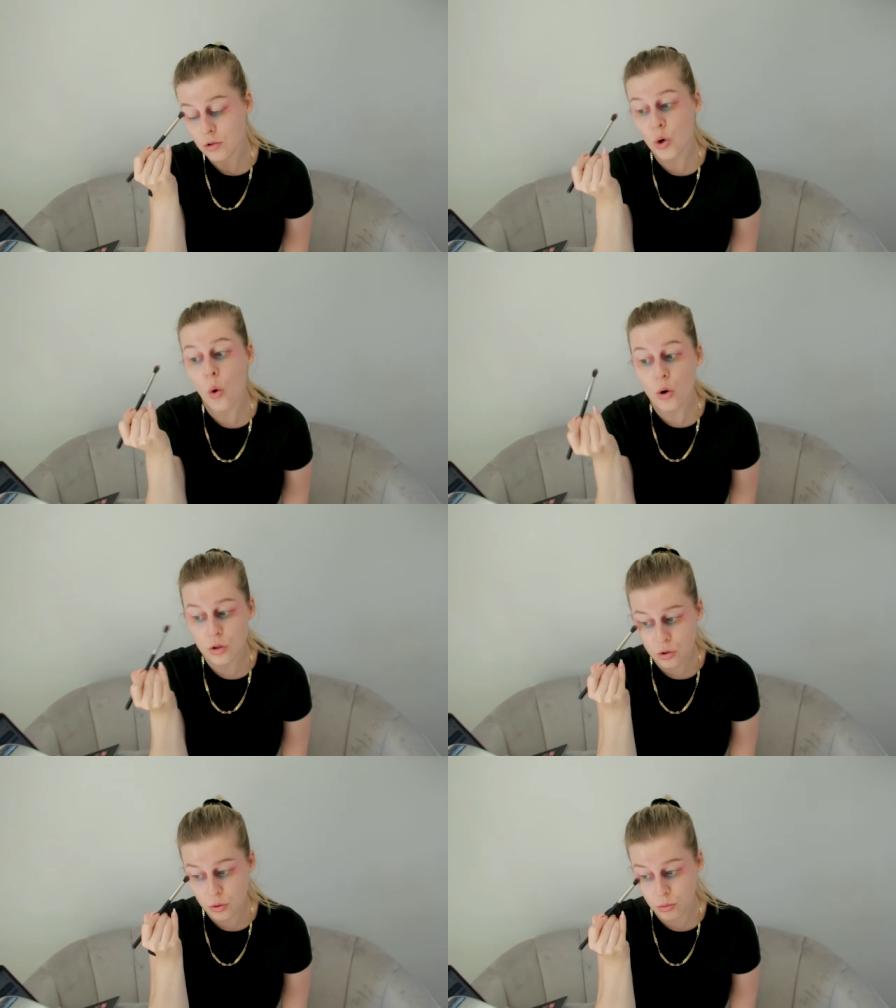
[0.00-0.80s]
Talk
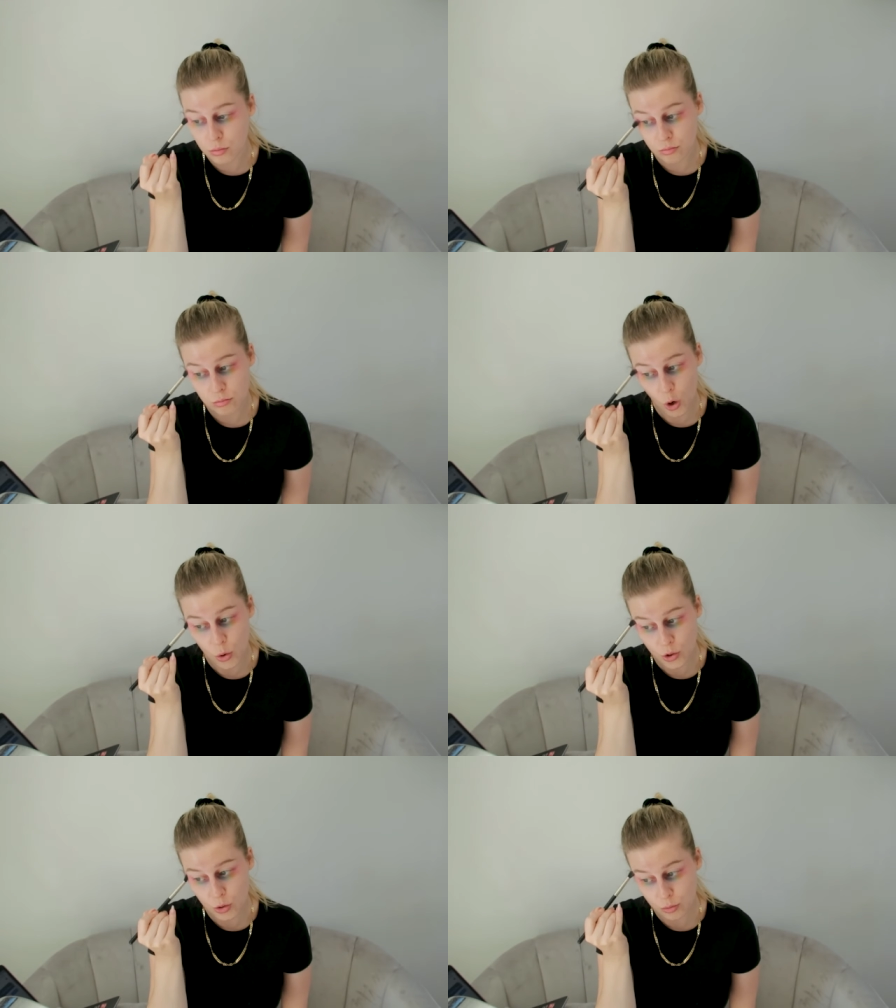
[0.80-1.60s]
to
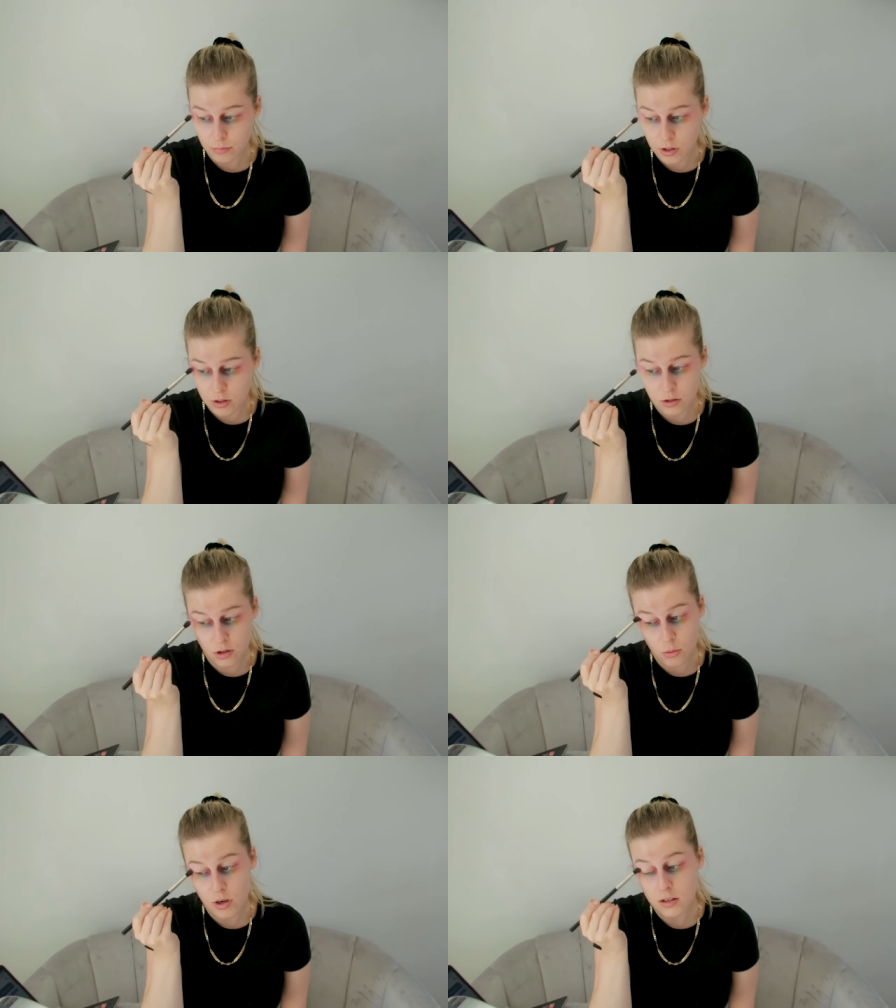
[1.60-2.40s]
OU because you
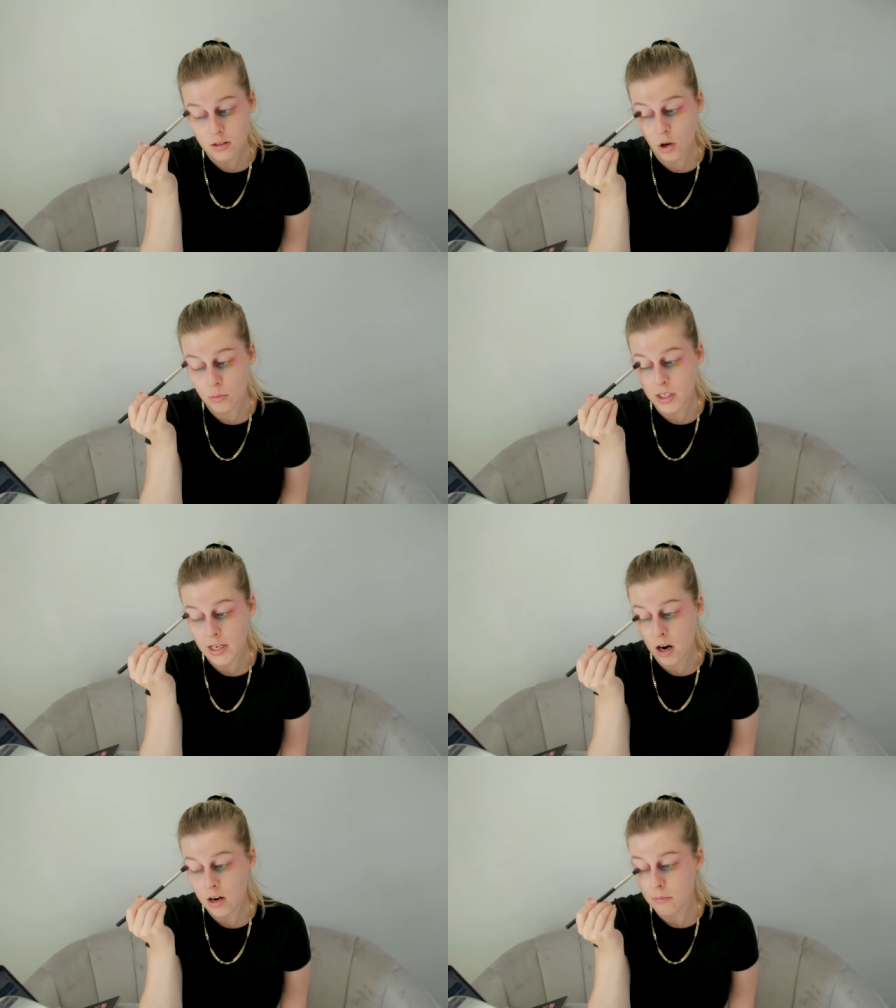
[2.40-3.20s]
know what? Tom, Dick, and
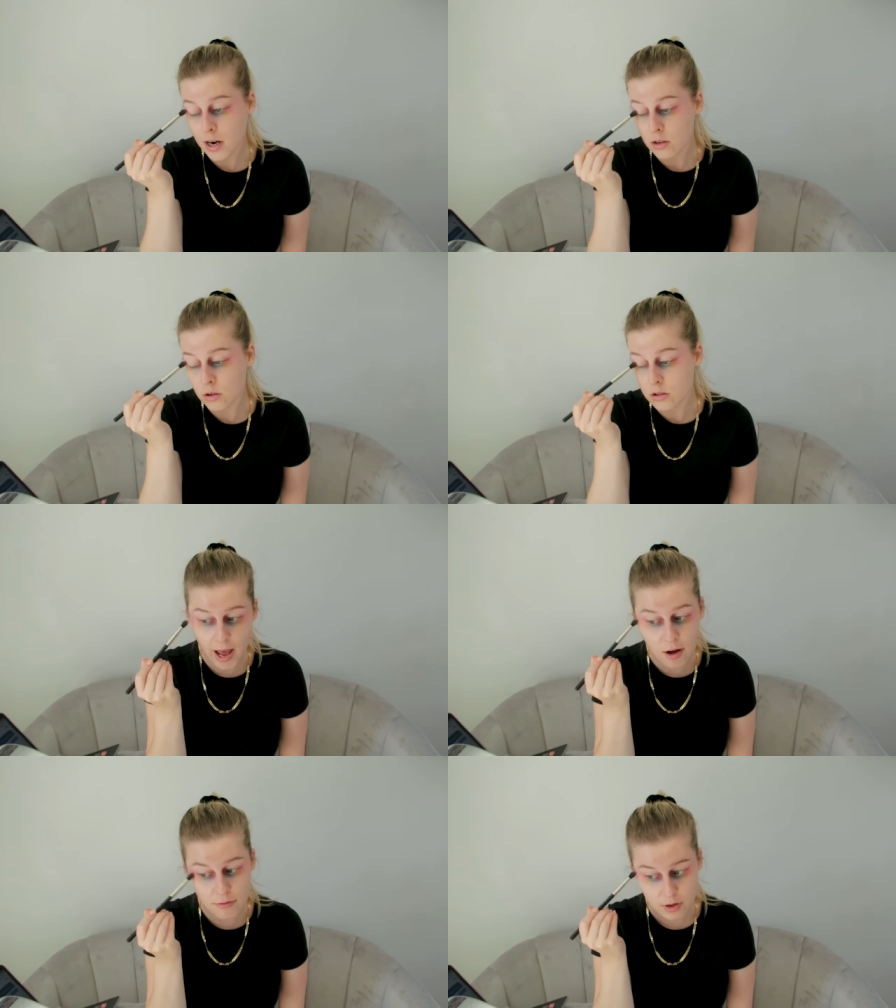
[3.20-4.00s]
Harry might not
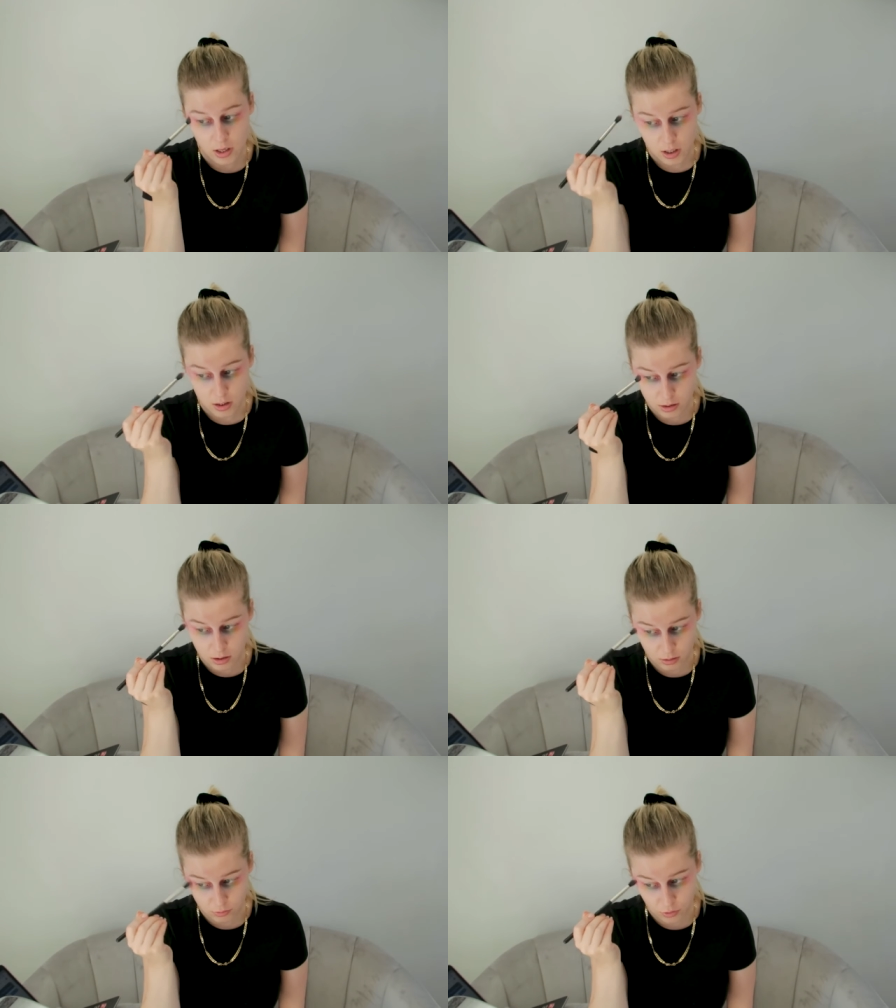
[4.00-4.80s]
have
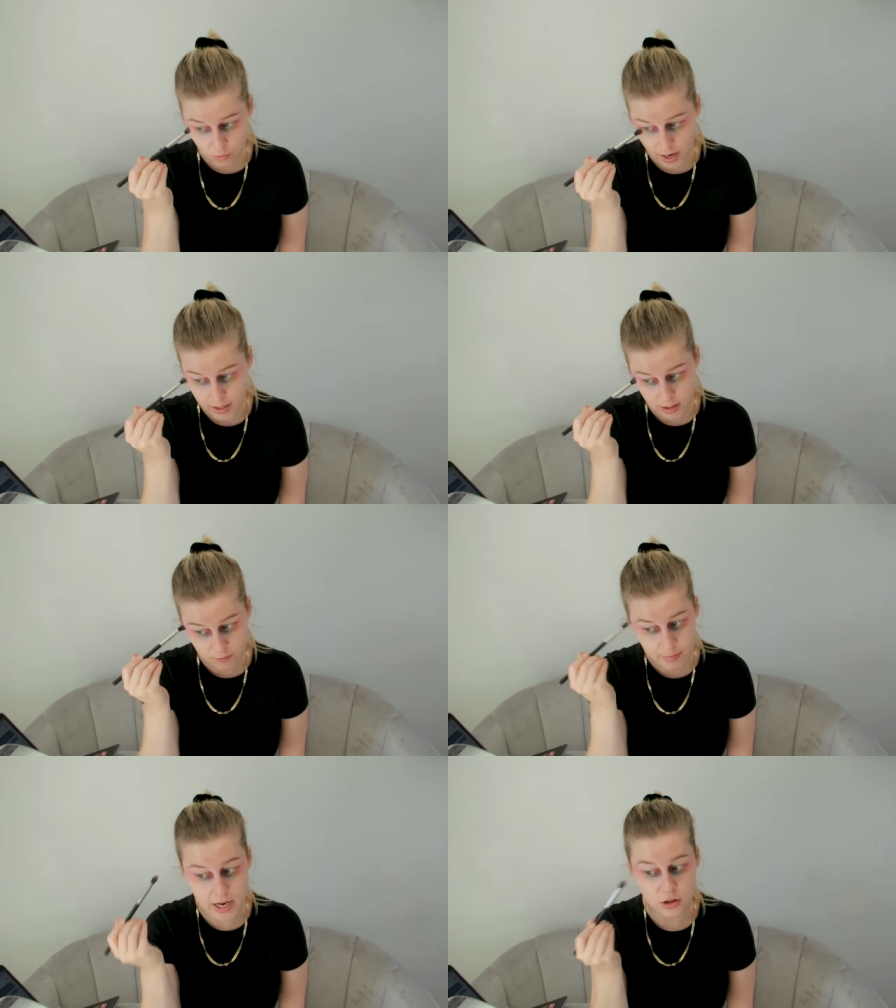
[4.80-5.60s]
the, the right
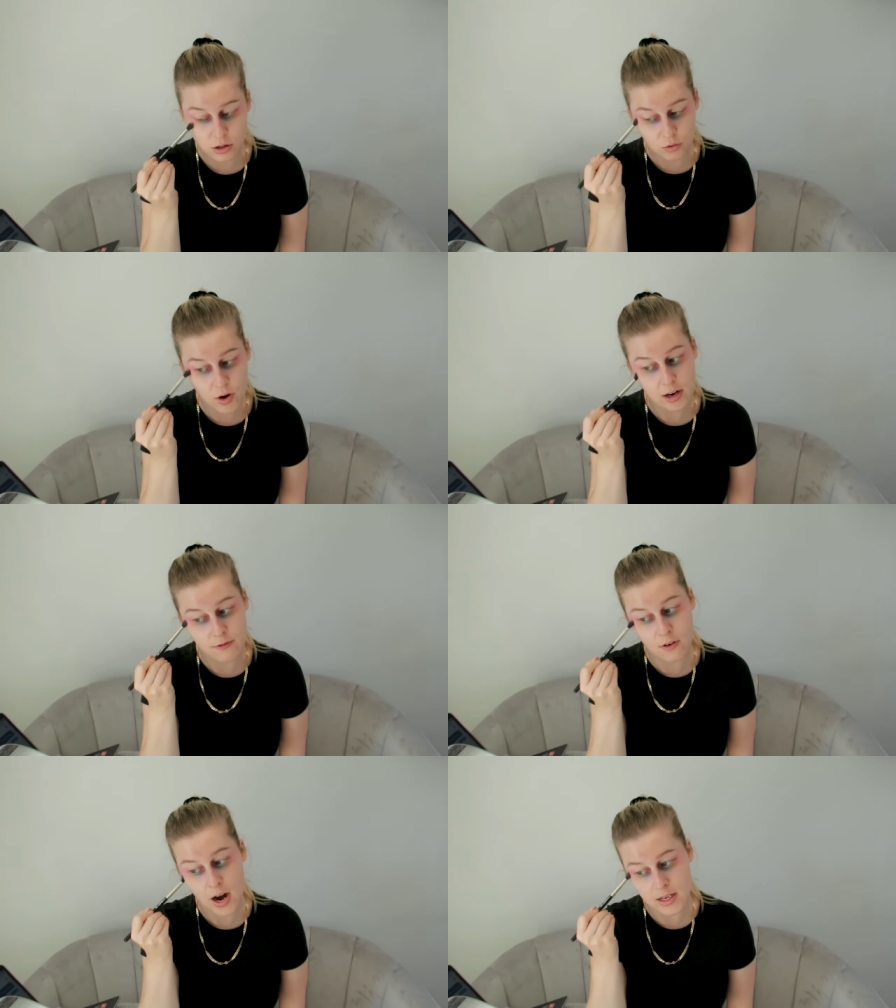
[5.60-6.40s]
information, the right
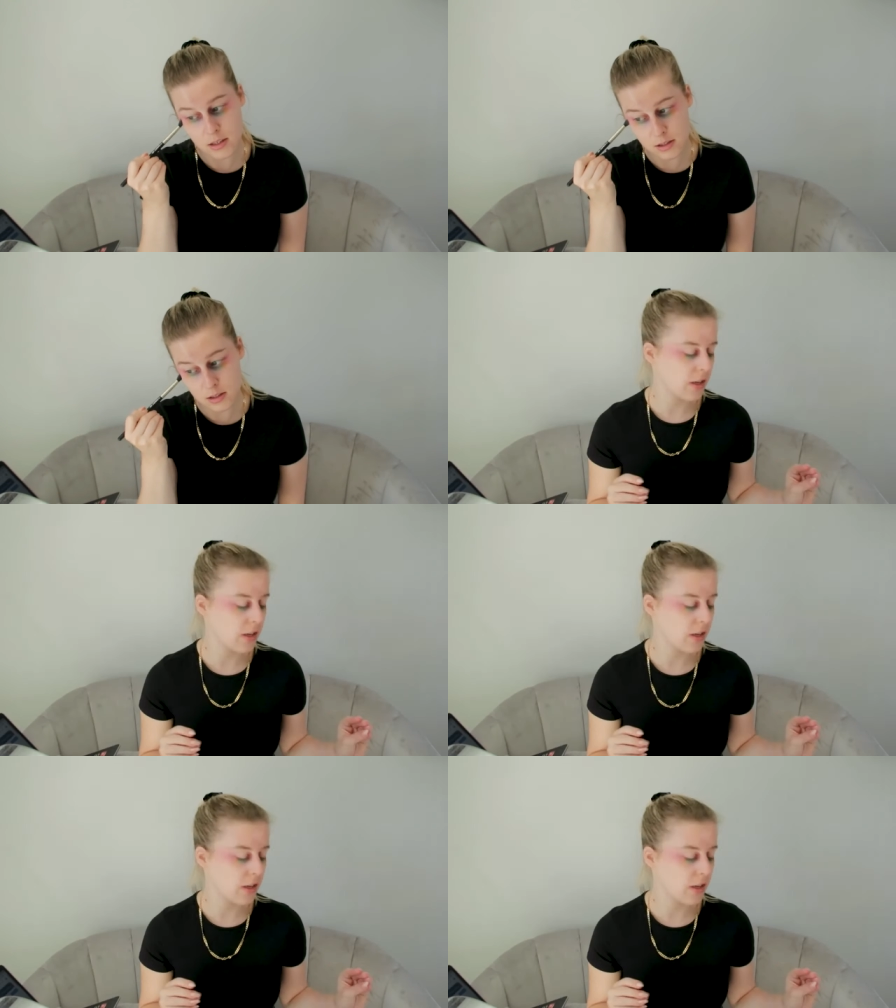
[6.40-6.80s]
advice.